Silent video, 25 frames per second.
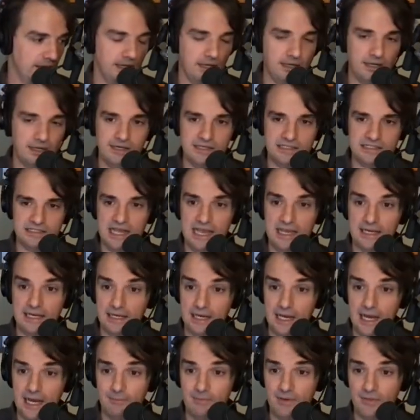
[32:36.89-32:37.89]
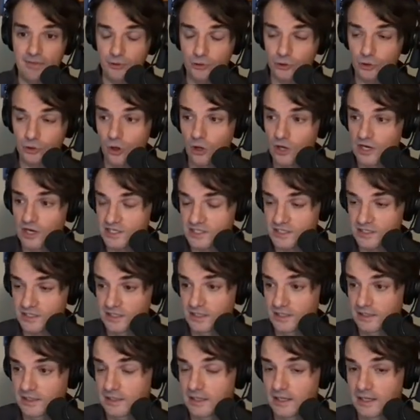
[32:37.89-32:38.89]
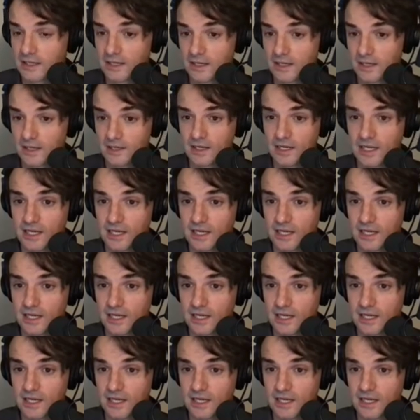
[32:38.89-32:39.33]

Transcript: It's like a method called string uh,